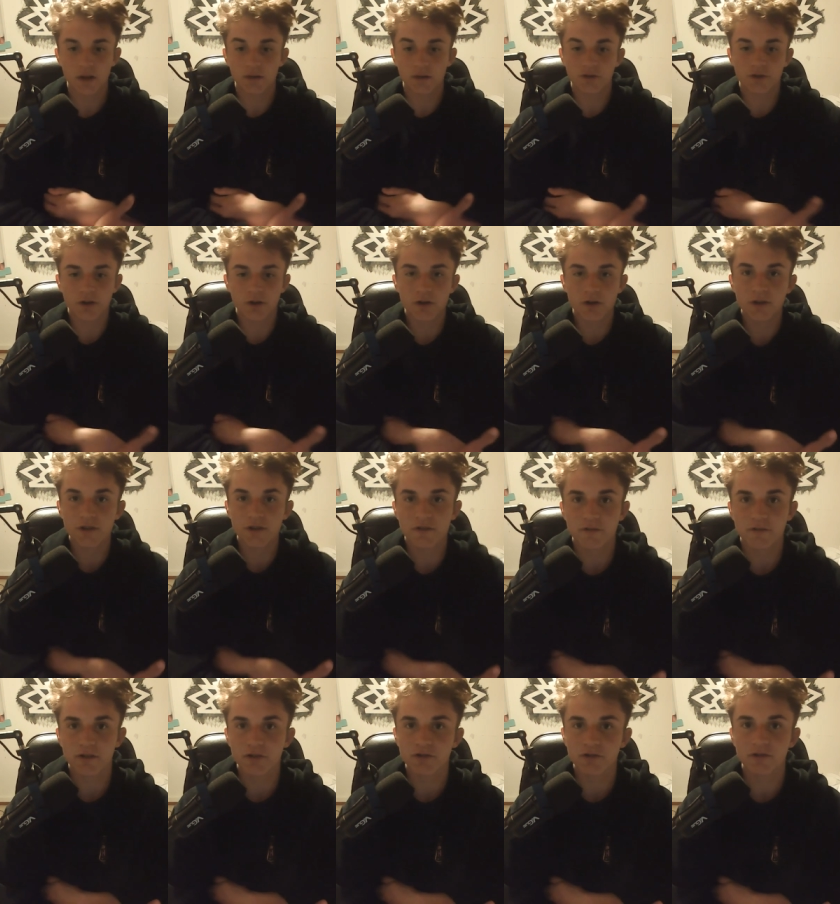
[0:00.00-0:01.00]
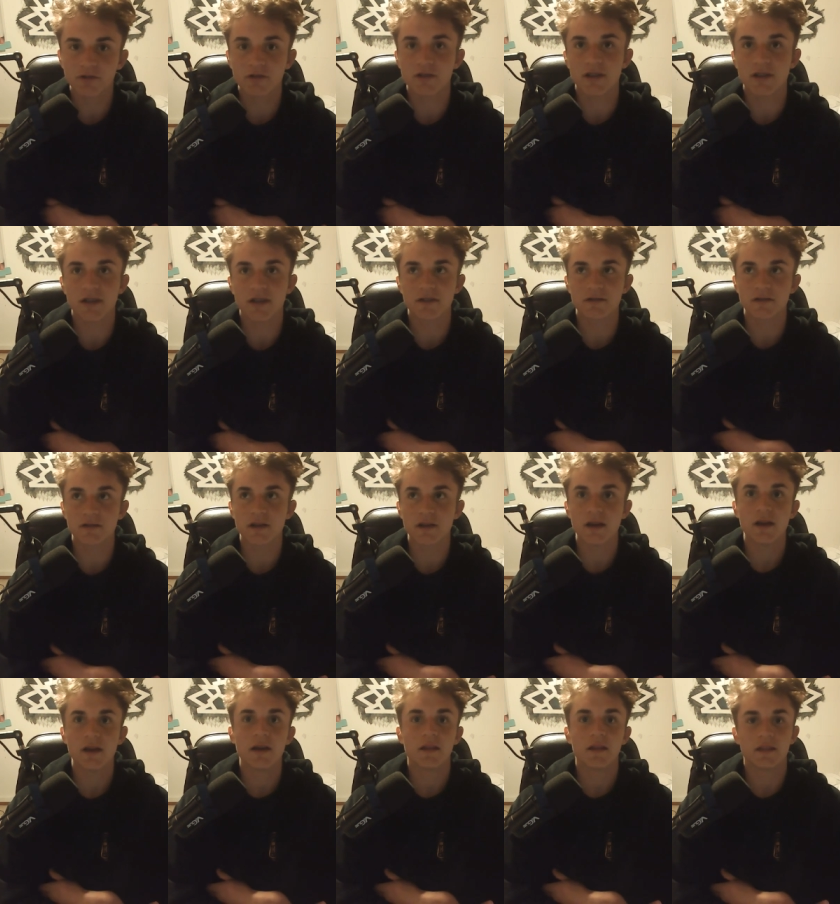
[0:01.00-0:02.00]
So the solution to this
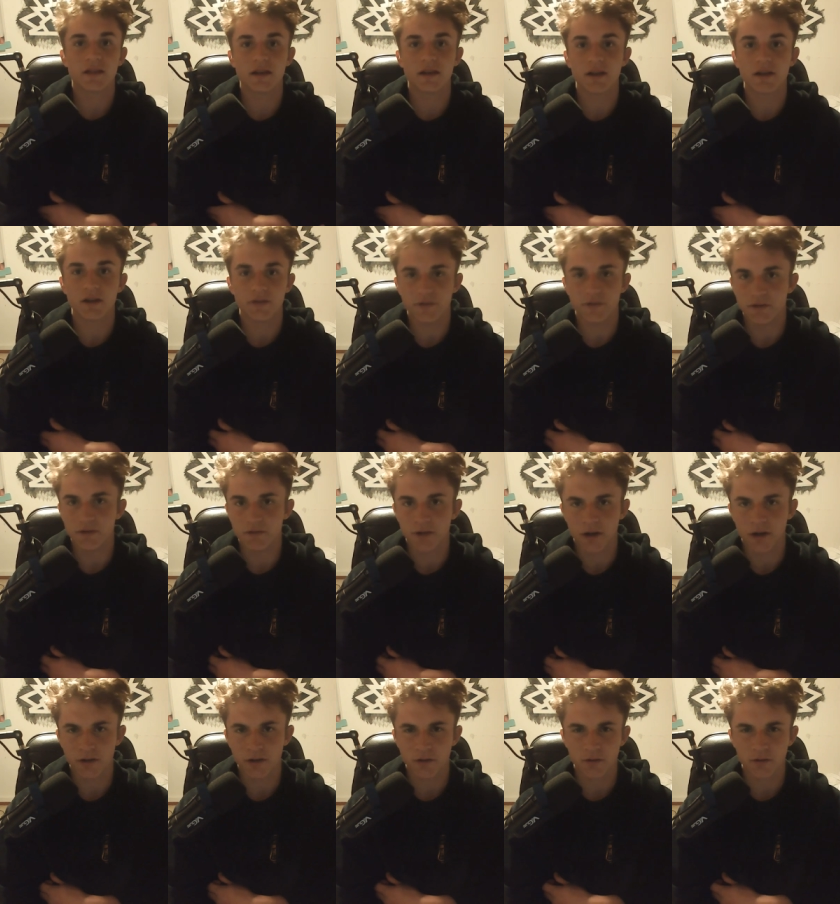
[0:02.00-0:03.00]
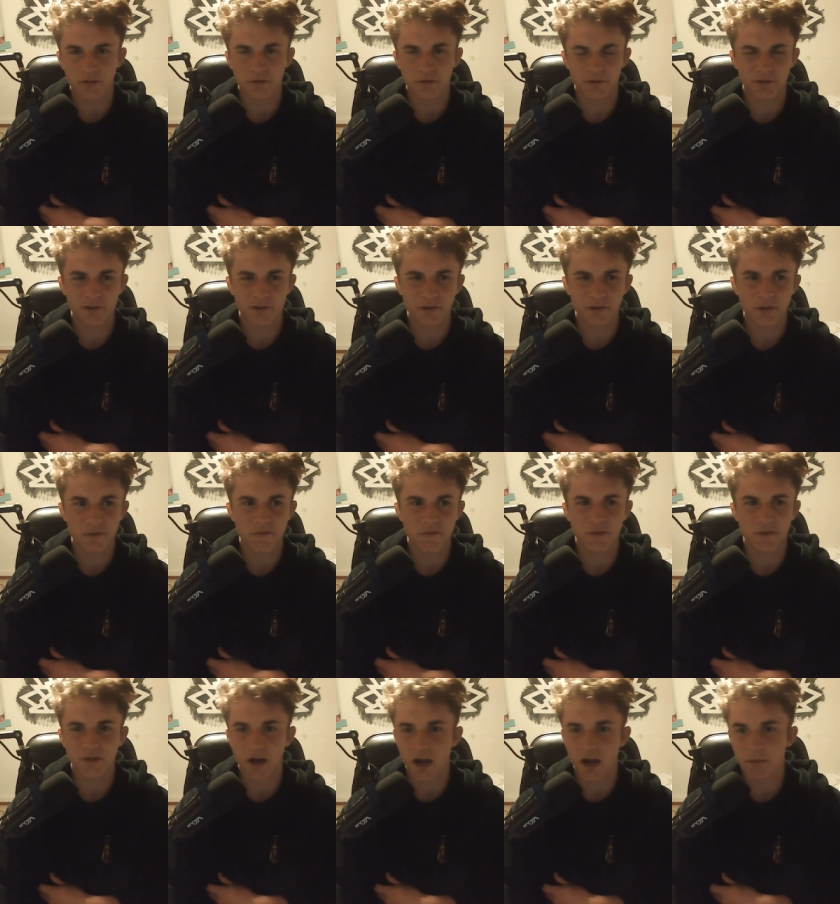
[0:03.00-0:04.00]
thing of you not knowing what to do with
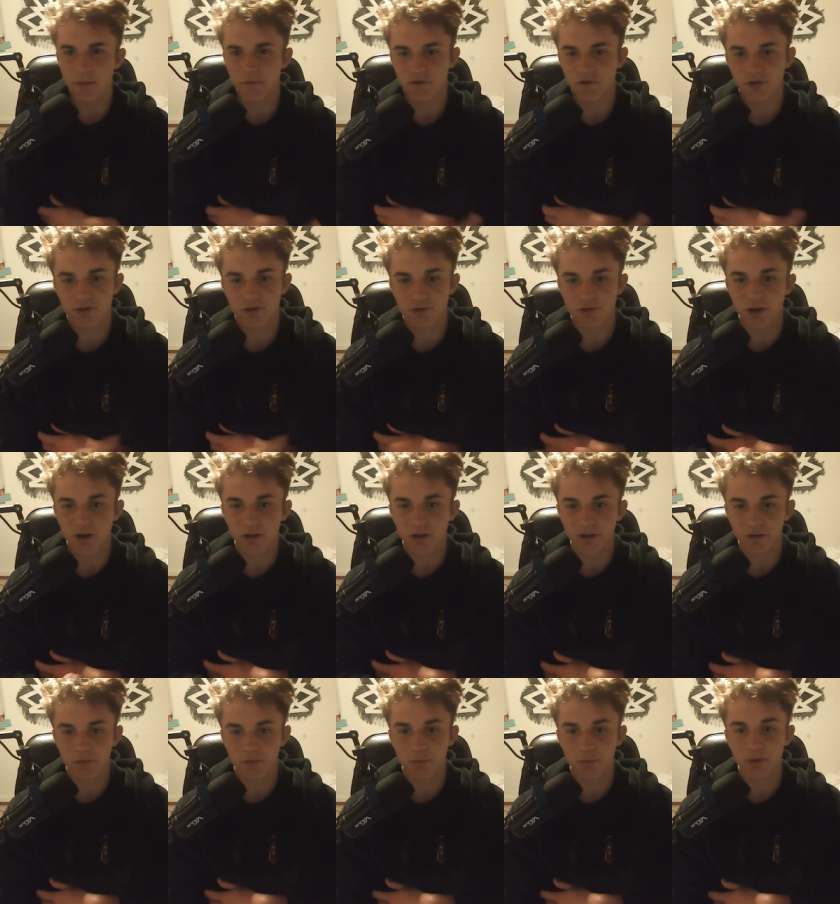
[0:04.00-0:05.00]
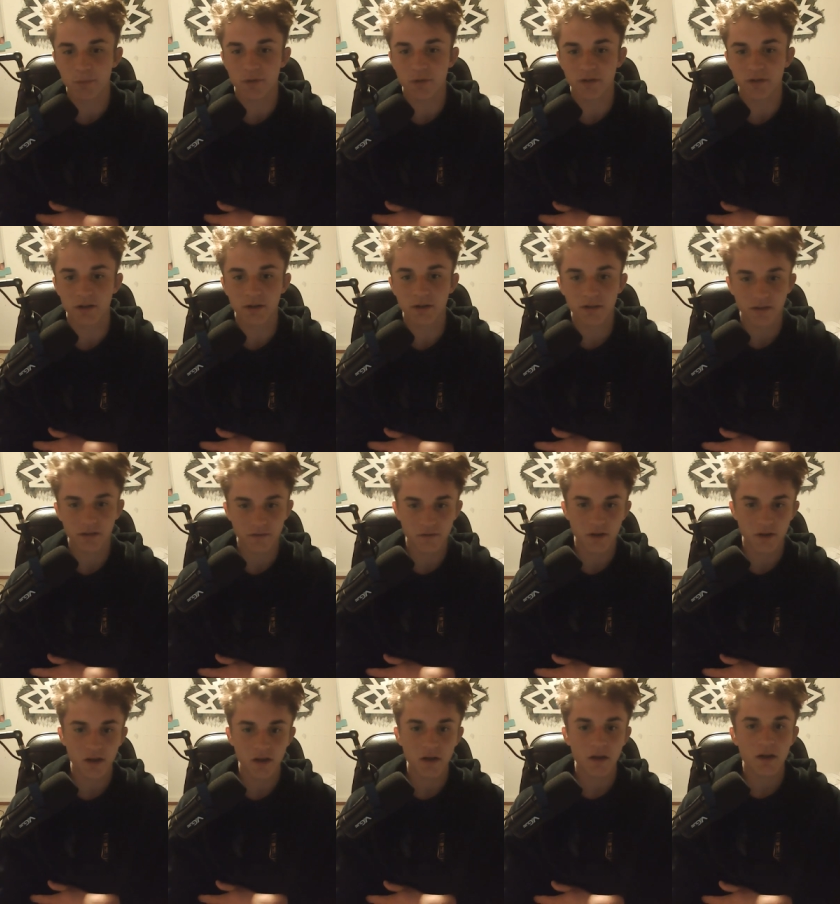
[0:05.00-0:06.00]
your time, struggling to be productive,
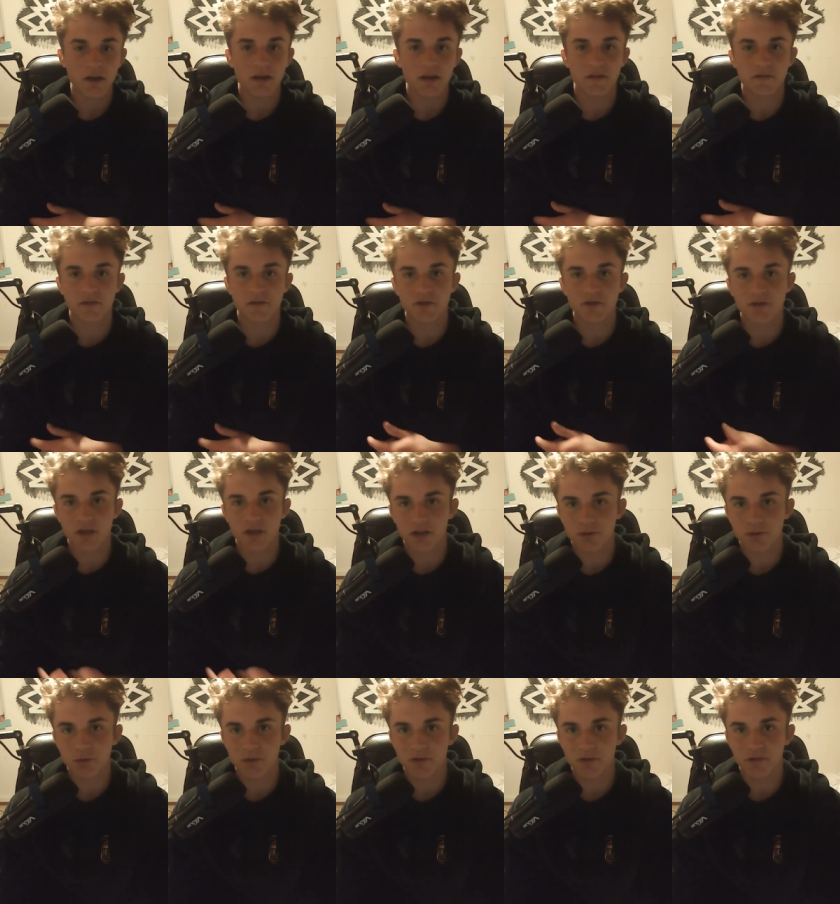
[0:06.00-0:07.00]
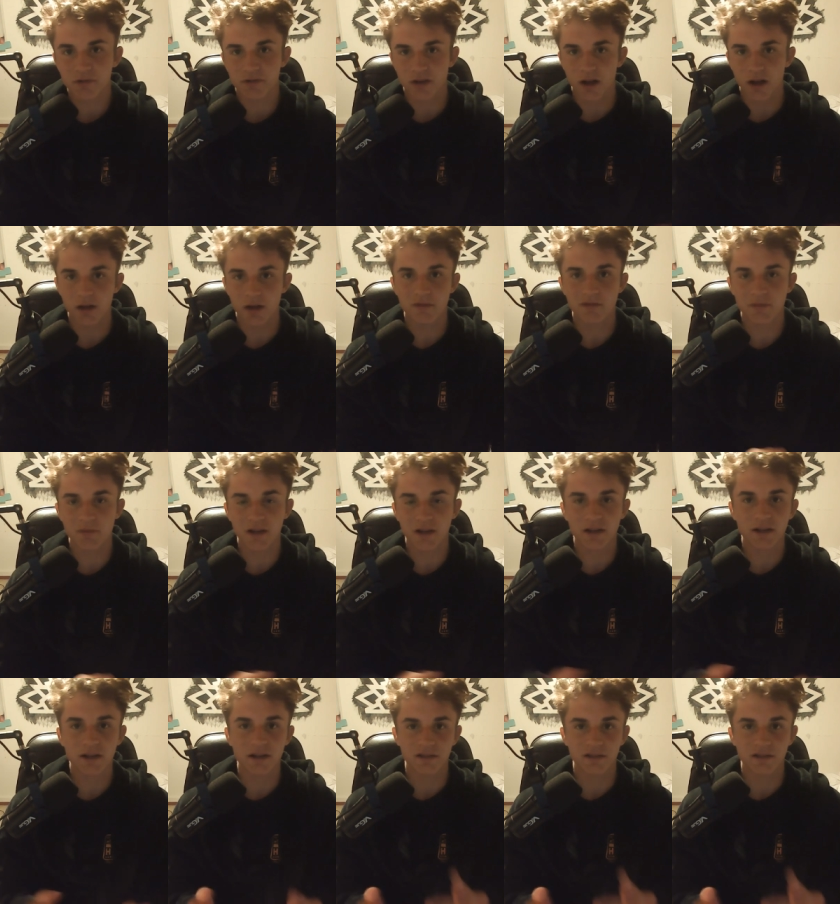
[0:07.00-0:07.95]
is to schedule your time to make like a